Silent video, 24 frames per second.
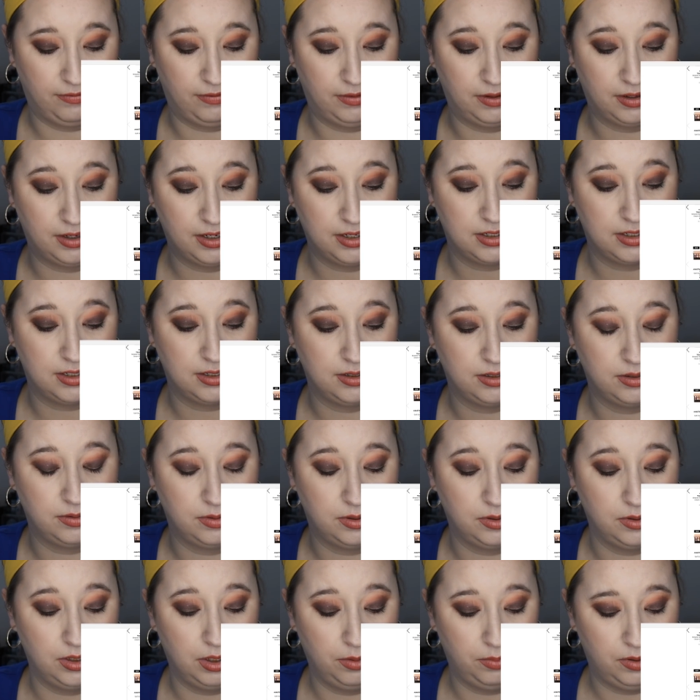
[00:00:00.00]
if you're into
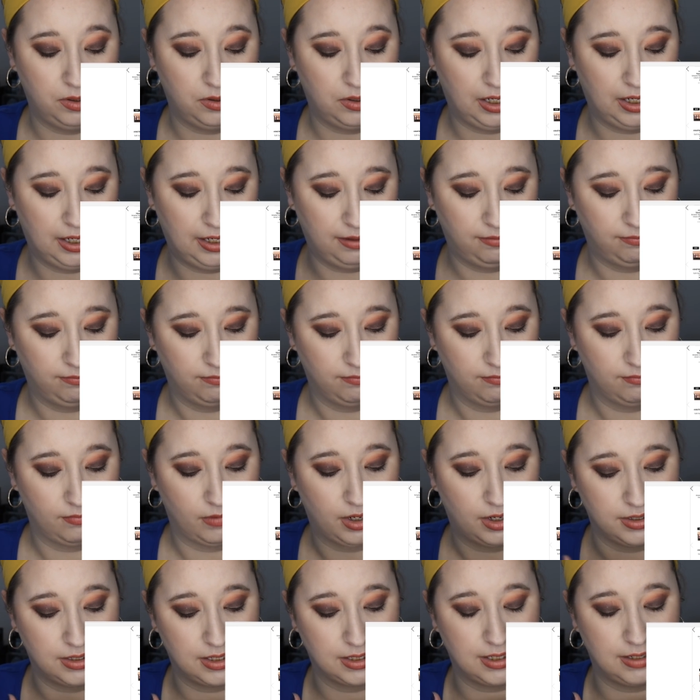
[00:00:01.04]
Huda Beauty,
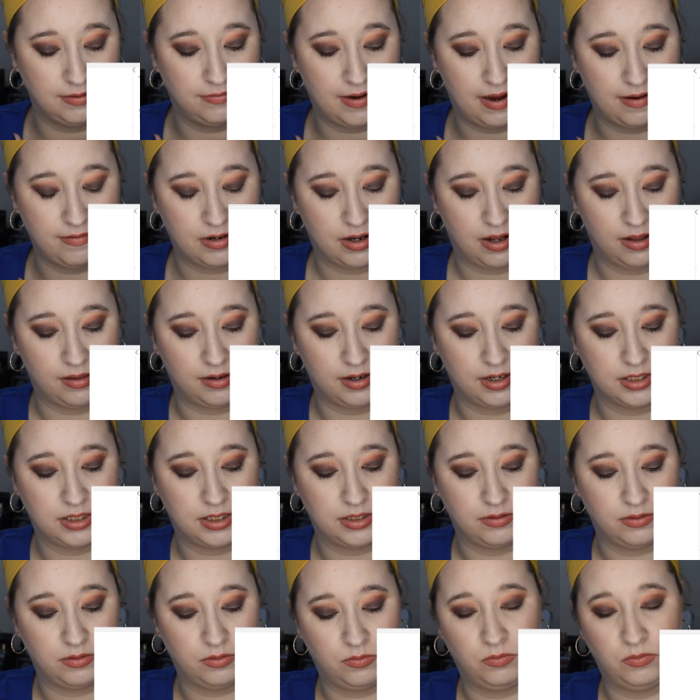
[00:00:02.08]

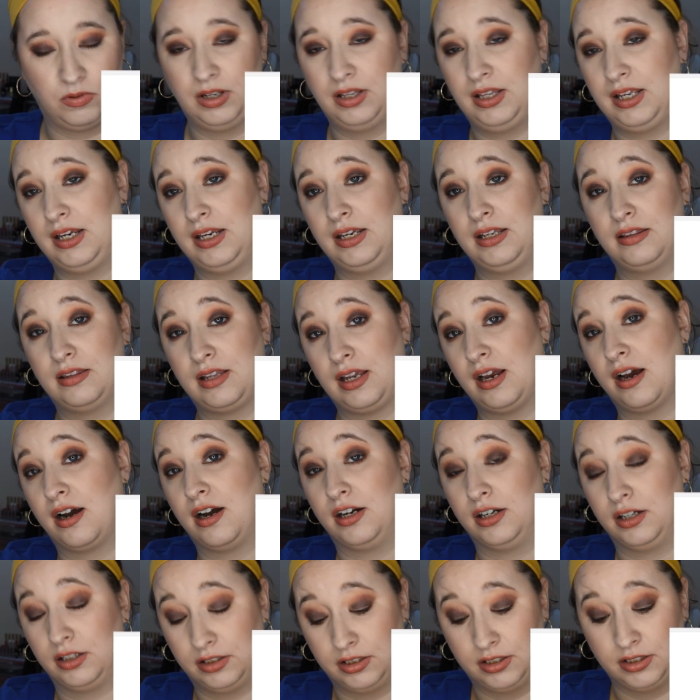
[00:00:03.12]
$65, really, they
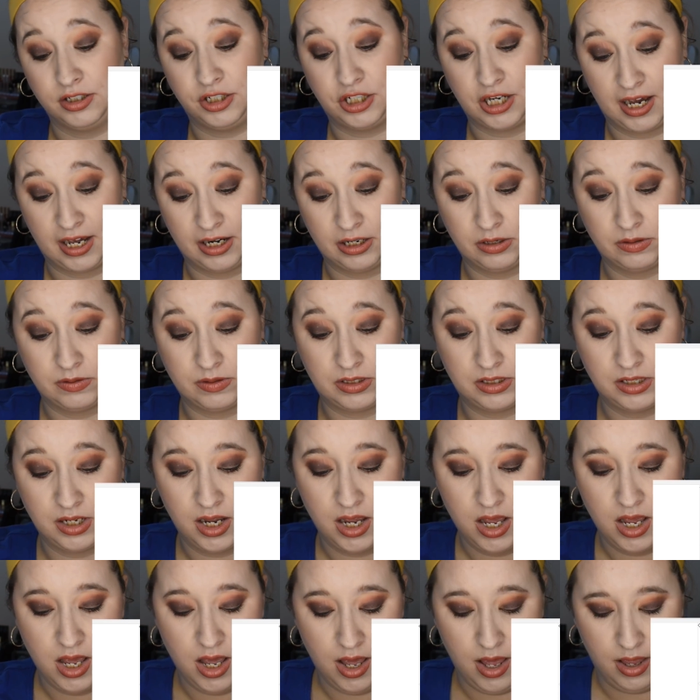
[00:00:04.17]
are good shadows.
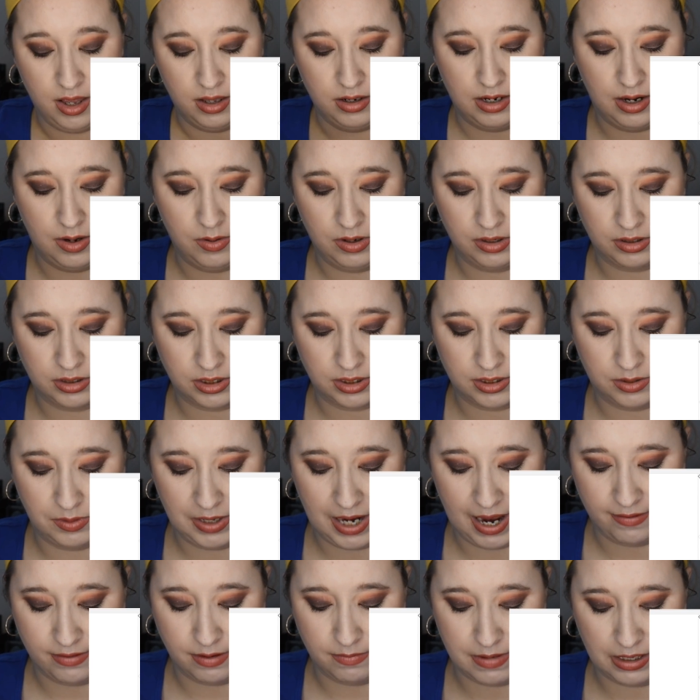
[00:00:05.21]
Next,
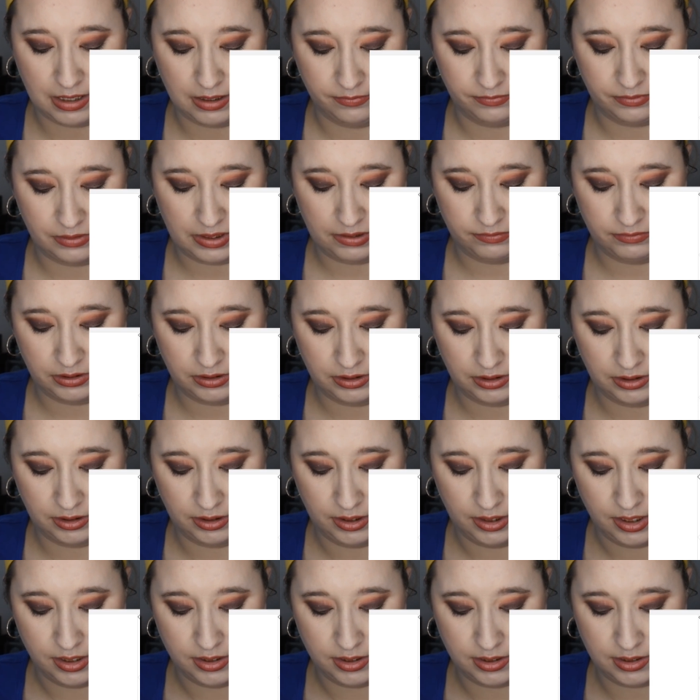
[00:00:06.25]
we have the Makeup
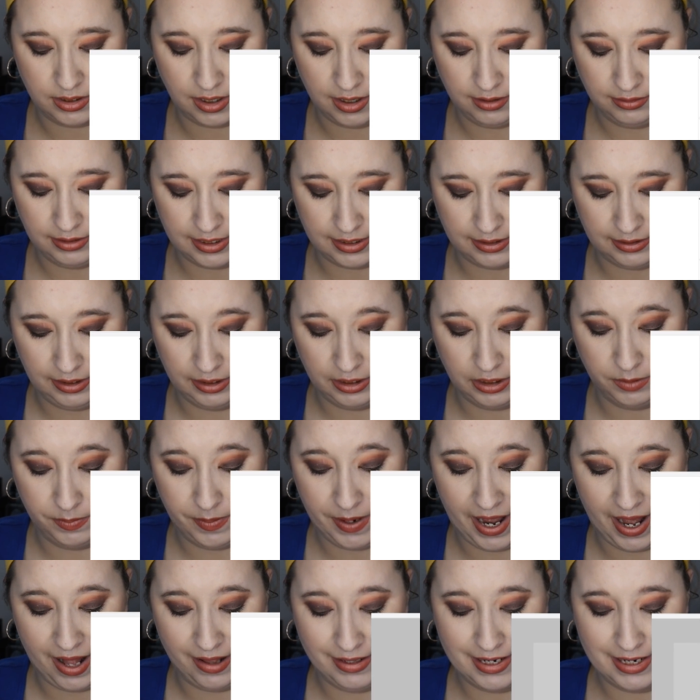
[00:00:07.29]
Forever Starlit Glitter
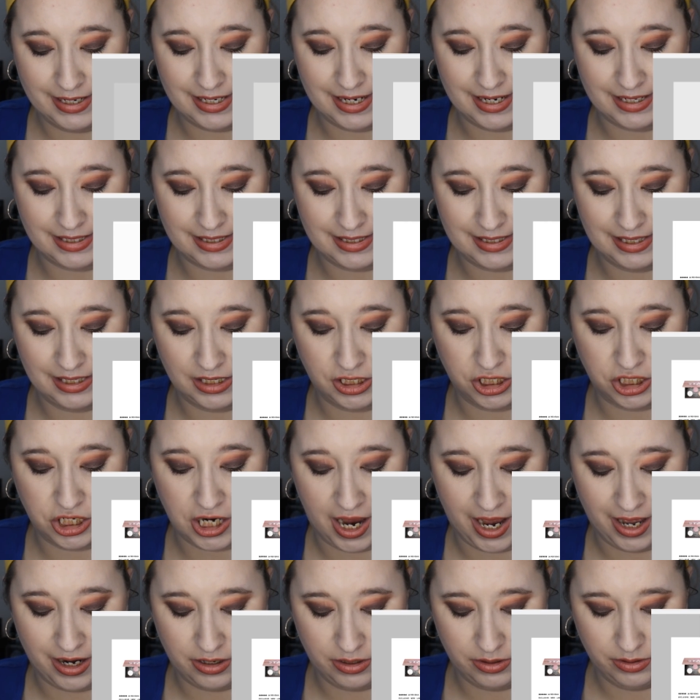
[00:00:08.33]
Palette. It's 6
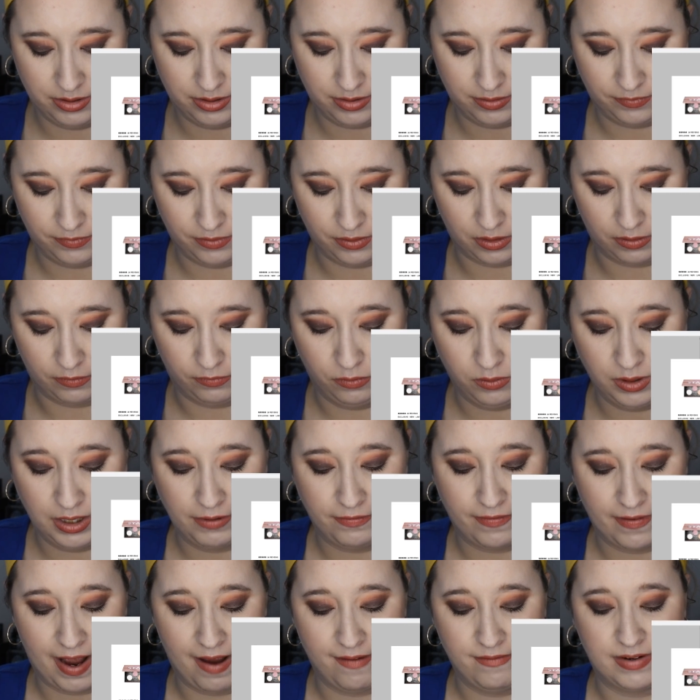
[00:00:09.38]
shadows for
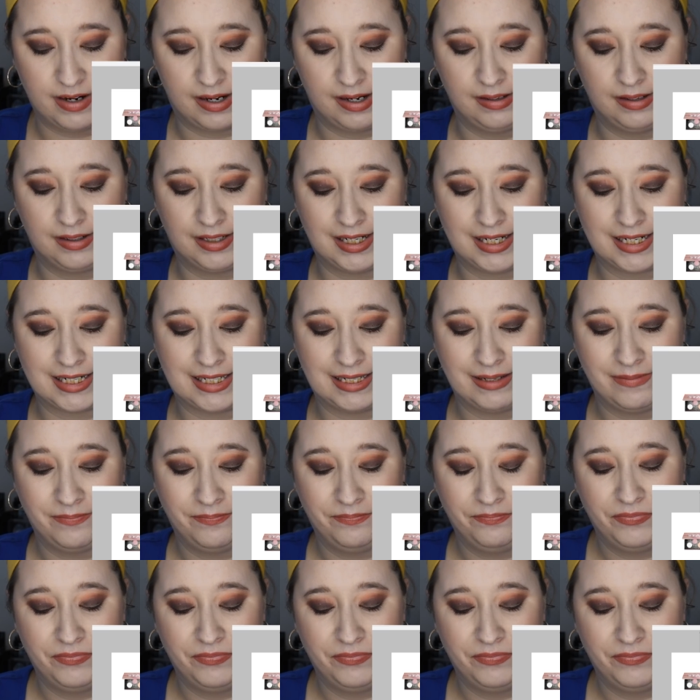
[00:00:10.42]
$45.